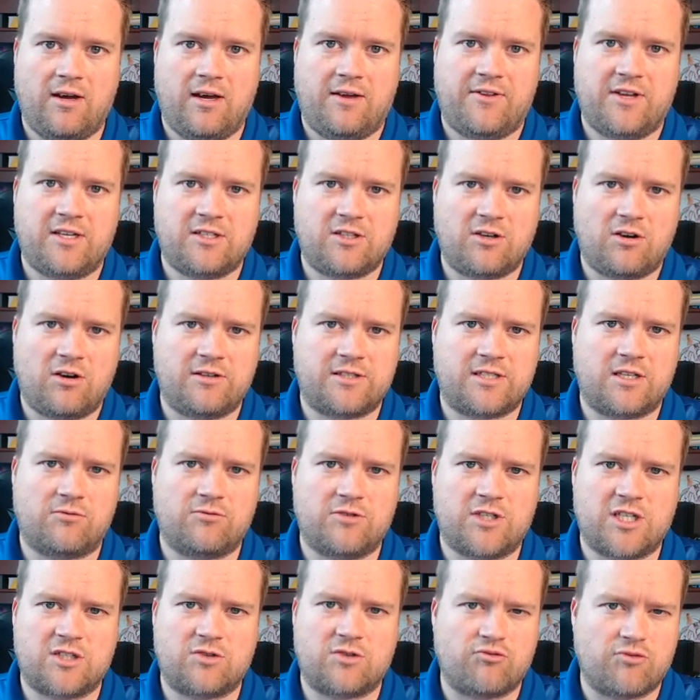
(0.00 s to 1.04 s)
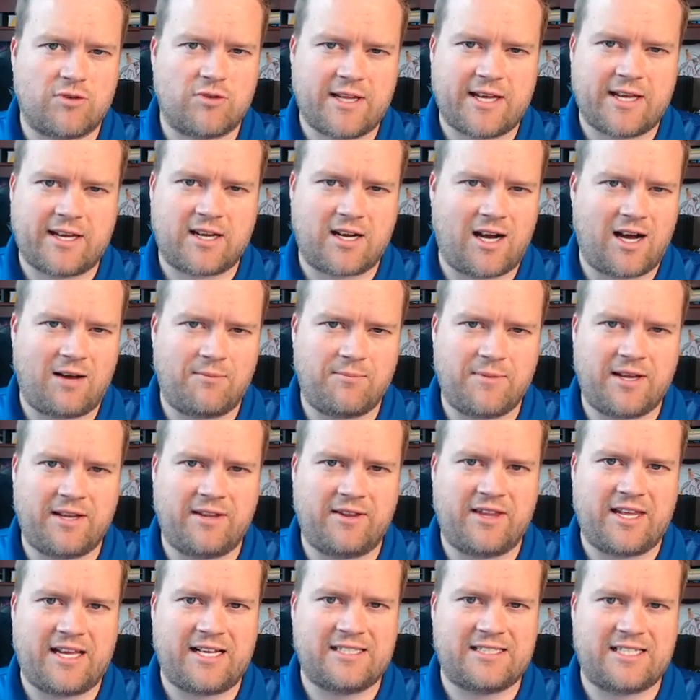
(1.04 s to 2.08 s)
These are also just really common
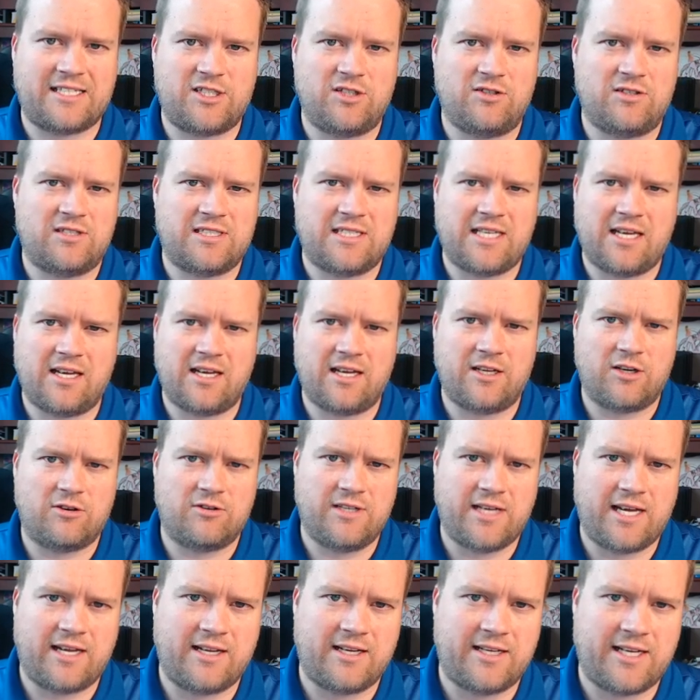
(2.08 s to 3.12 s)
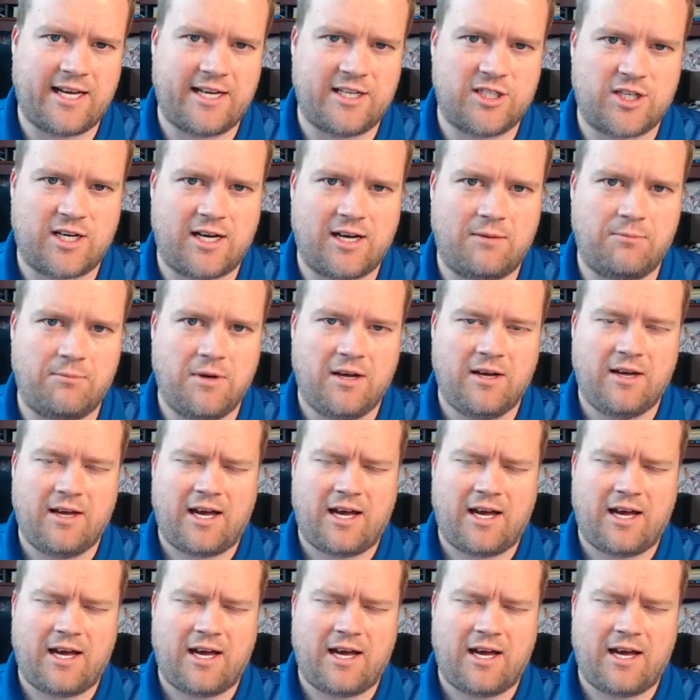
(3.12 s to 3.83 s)
things that you see in your day-to-day job.